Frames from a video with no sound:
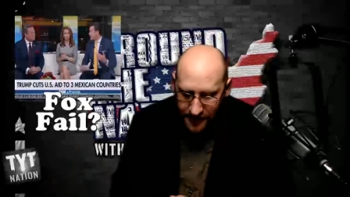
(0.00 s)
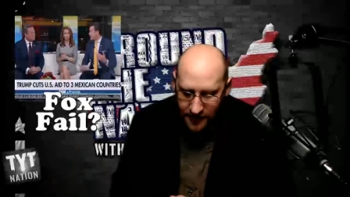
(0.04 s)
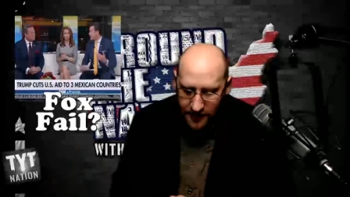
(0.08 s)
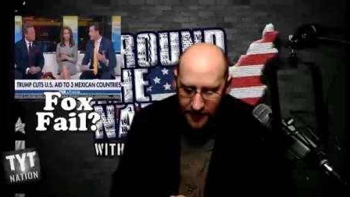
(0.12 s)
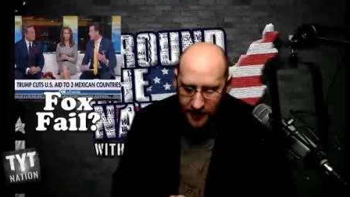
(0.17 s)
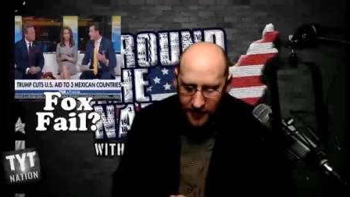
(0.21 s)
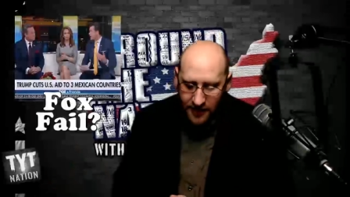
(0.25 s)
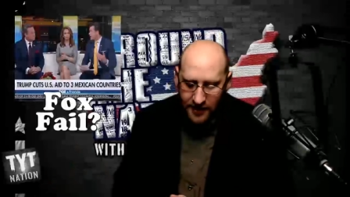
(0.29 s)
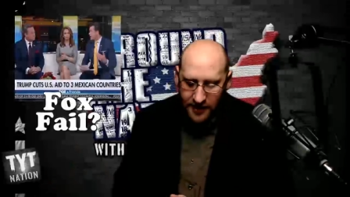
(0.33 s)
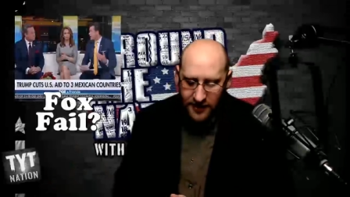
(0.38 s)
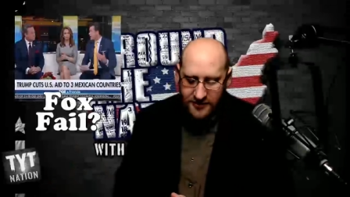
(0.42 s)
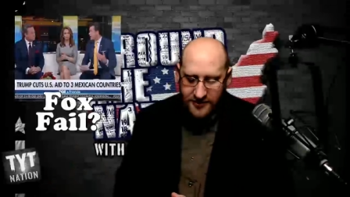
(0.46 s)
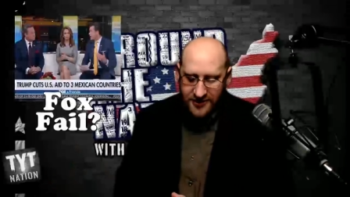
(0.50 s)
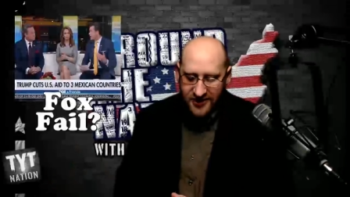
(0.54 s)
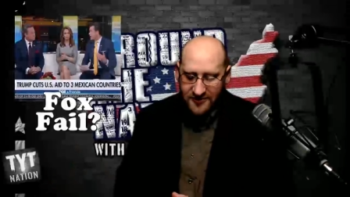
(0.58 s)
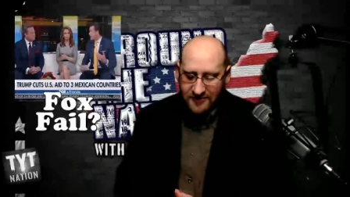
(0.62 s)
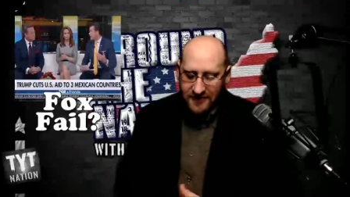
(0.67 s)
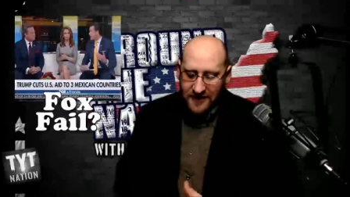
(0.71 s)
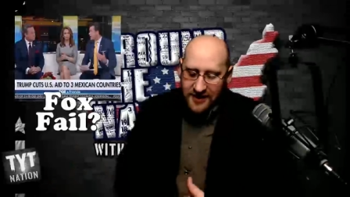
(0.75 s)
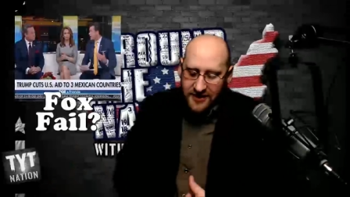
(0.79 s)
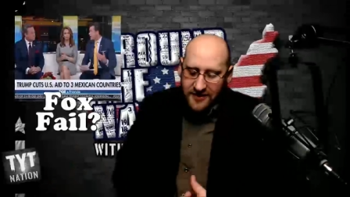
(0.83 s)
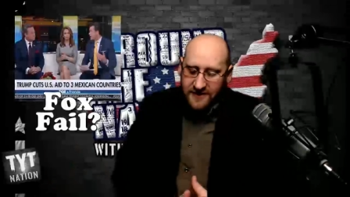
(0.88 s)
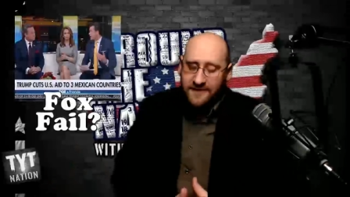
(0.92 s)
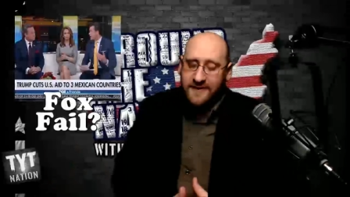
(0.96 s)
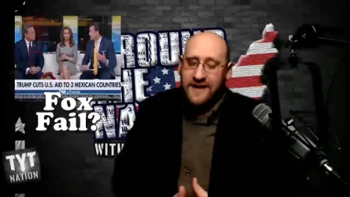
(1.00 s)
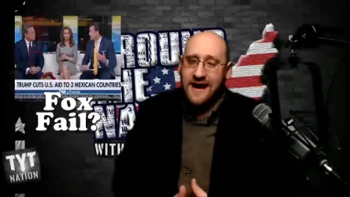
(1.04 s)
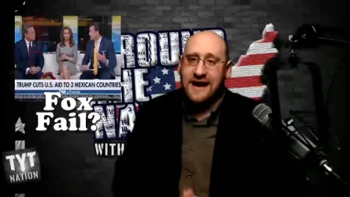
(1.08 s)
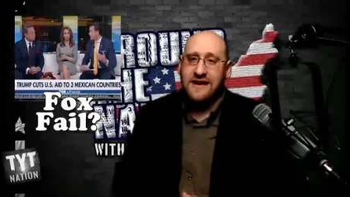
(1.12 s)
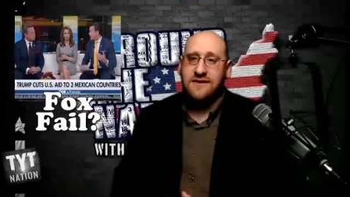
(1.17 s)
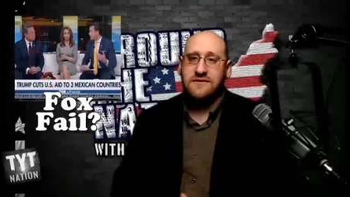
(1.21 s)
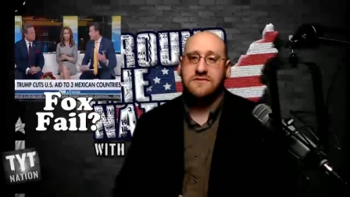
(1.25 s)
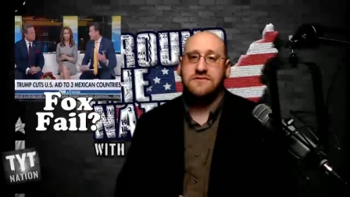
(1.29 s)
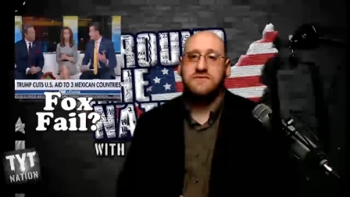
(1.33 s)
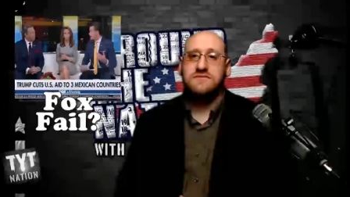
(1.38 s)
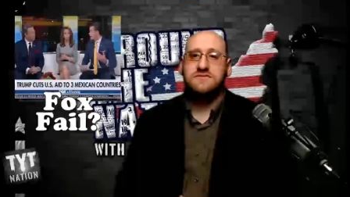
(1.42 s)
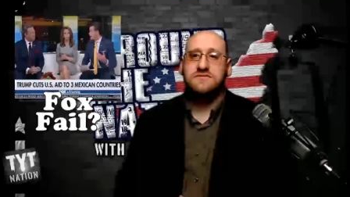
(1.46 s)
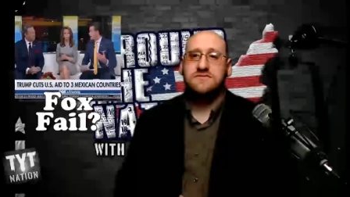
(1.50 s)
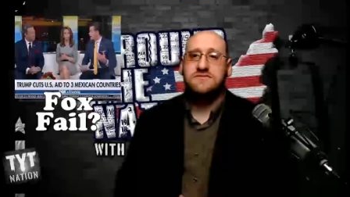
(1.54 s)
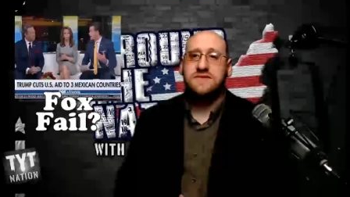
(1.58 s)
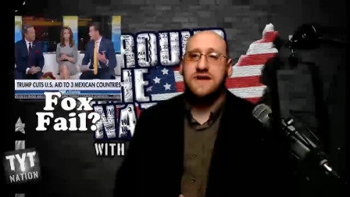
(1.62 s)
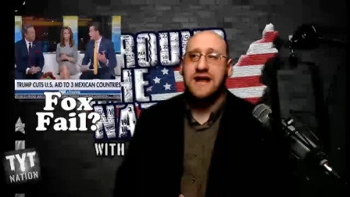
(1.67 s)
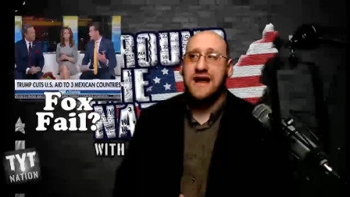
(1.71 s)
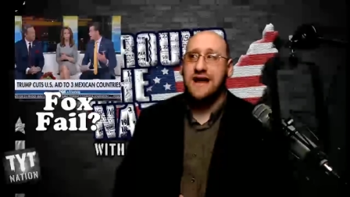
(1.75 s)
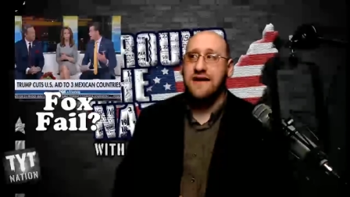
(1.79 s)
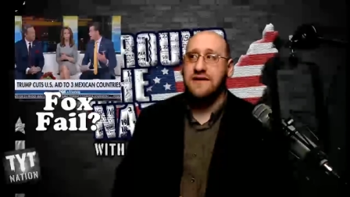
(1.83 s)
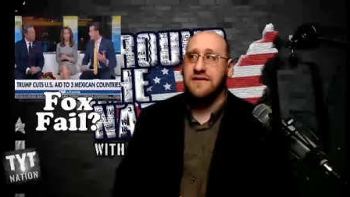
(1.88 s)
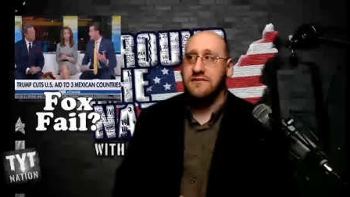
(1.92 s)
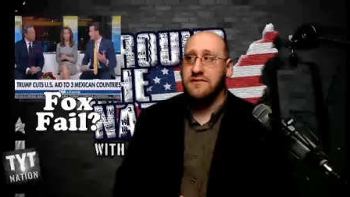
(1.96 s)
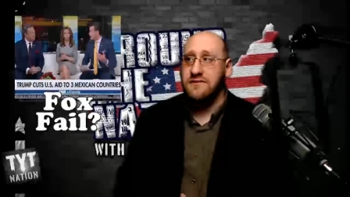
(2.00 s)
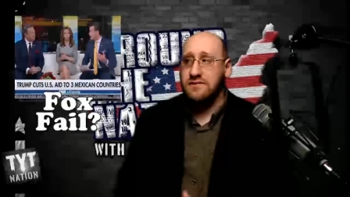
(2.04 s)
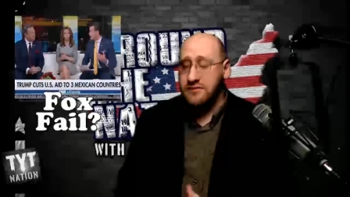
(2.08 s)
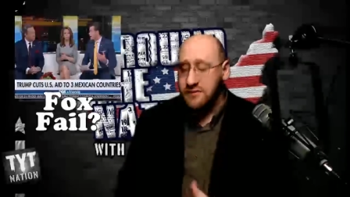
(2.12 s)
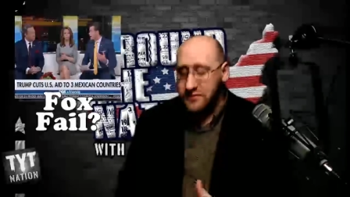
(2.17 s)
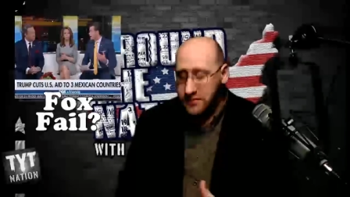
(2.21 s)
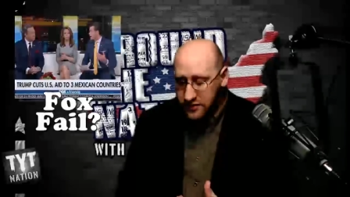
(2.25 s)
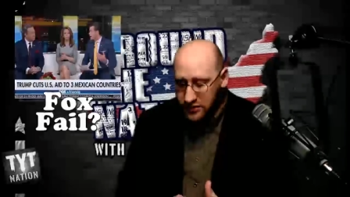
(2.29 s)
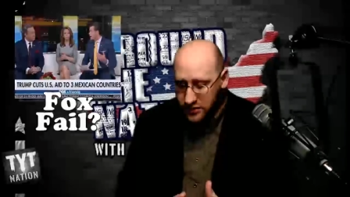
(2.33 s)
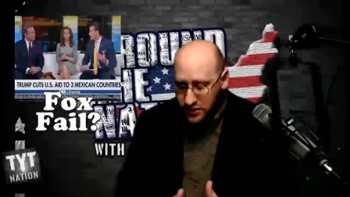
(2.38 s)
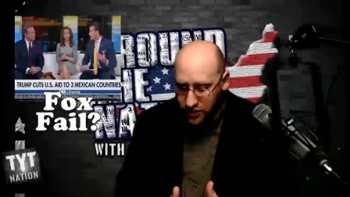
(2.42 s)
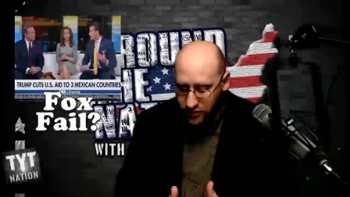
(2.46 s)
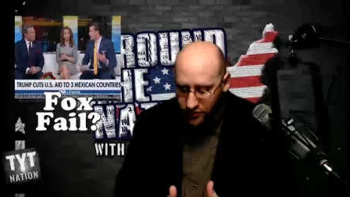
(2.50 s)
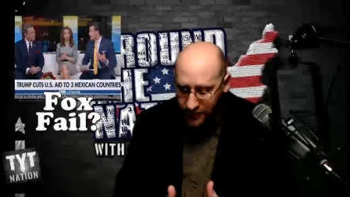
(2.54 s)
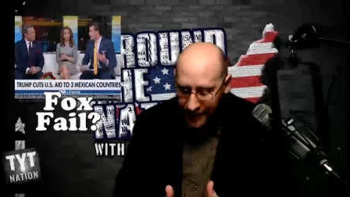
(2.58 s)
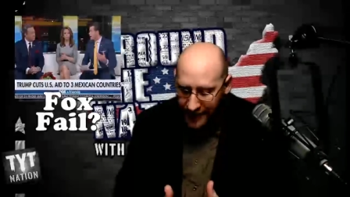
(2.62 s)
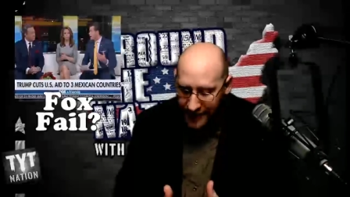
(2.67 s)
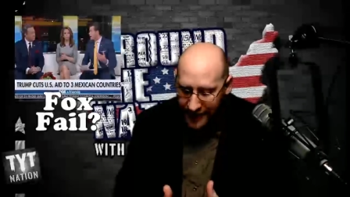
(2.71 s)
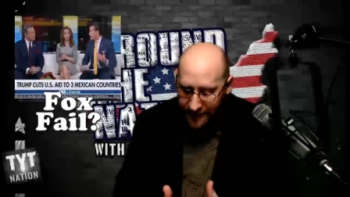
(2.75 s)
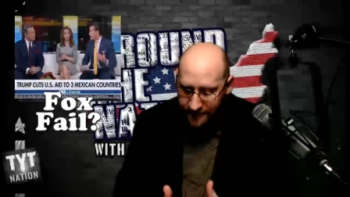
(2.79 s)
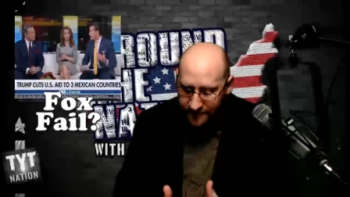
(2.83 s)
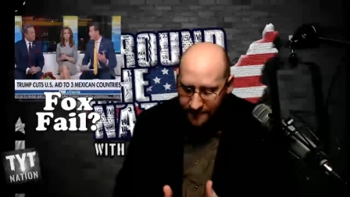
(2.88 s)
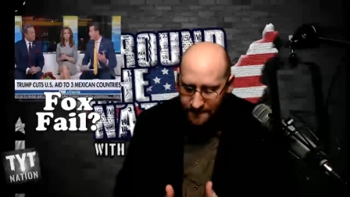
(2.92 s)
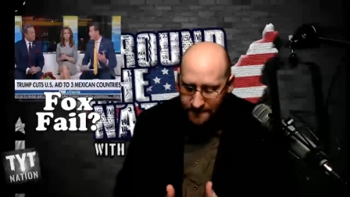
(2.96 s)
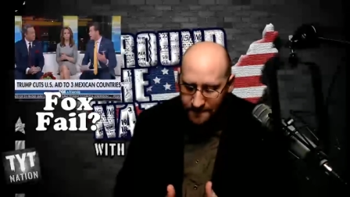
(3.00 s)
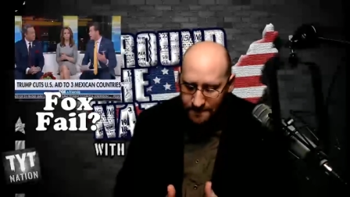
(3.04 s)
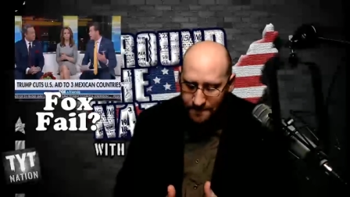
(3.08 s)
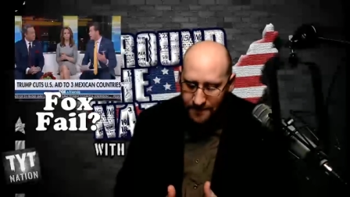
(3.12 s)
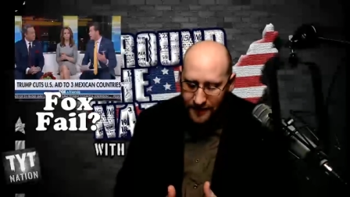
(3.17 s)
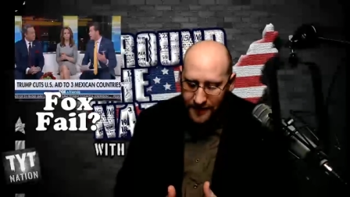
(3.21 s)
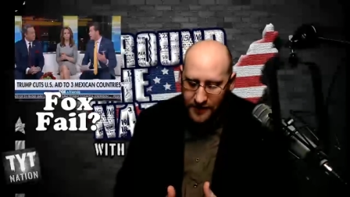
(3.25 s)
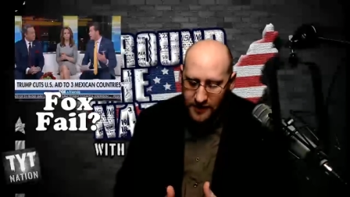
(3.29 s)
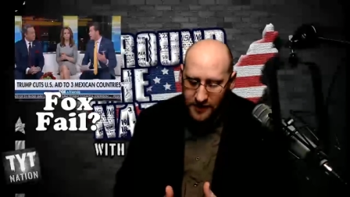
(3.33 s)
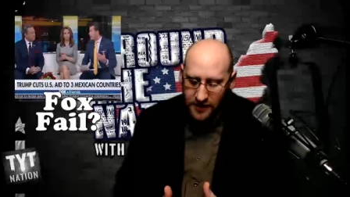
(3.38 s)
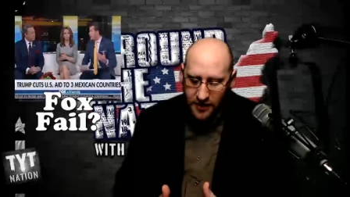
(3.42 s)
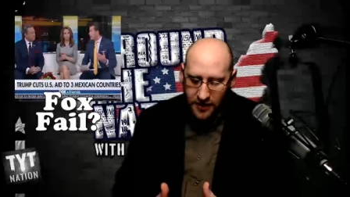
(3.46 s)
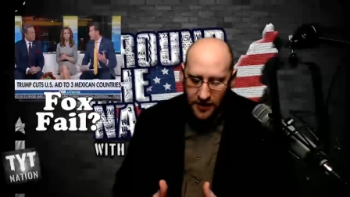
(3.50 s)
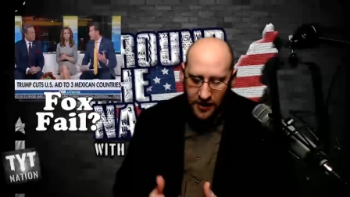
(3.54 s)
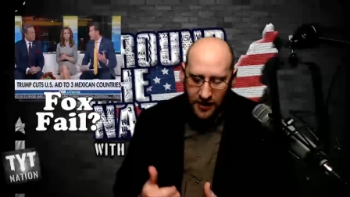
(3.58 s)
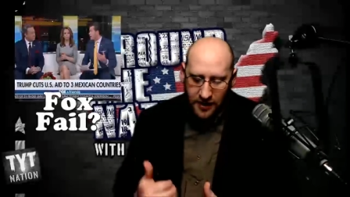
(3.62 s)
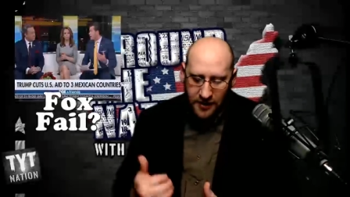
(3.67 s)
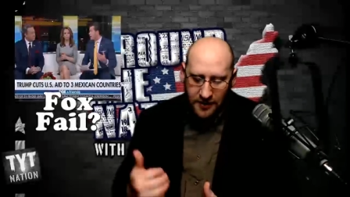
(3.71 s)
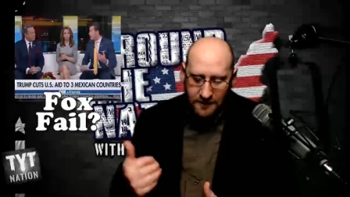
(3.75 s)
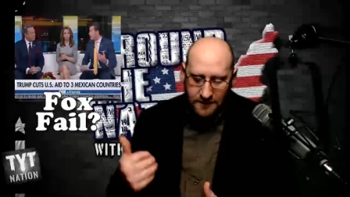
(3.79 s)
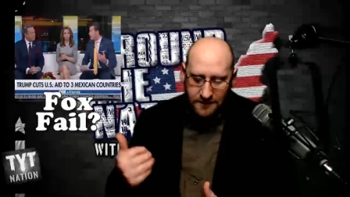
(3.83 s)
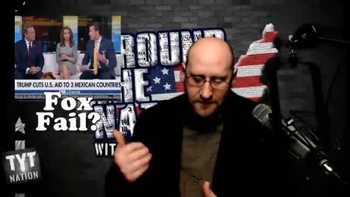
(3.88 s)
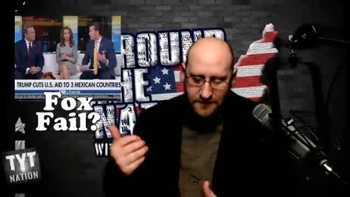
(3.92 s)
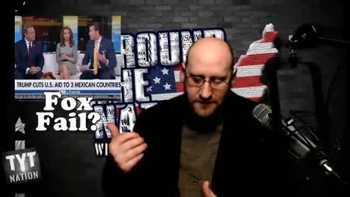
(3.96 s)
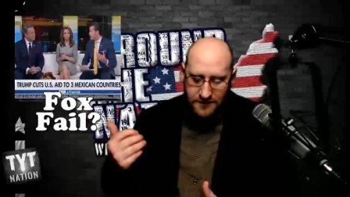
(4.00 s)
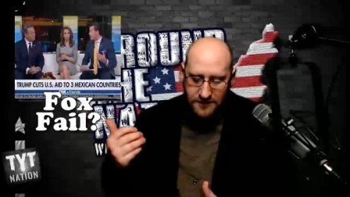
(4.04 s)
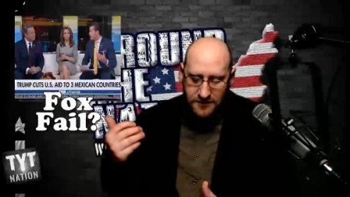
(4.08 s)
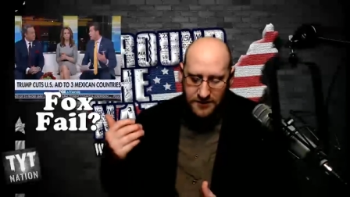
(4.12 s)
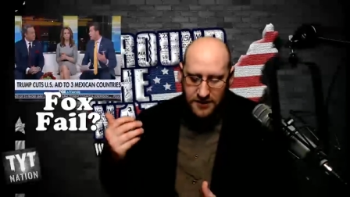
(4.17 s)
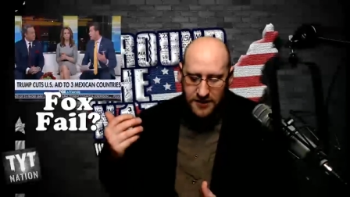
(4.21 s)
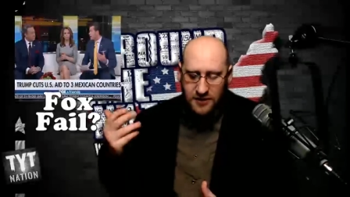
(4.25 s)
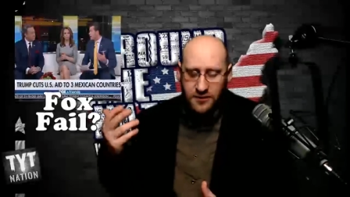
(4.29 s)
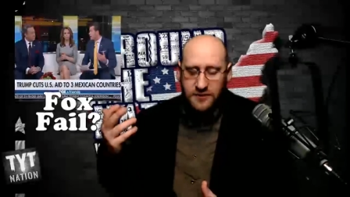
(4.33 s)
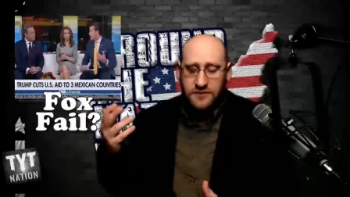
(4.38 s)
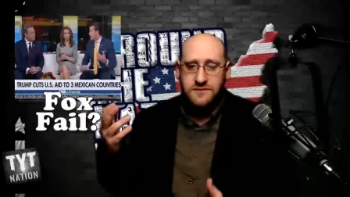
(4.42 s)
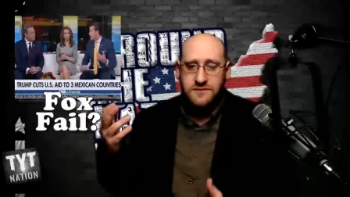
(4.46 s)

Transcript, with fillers: uh, despite the fact that you have, uh, you know,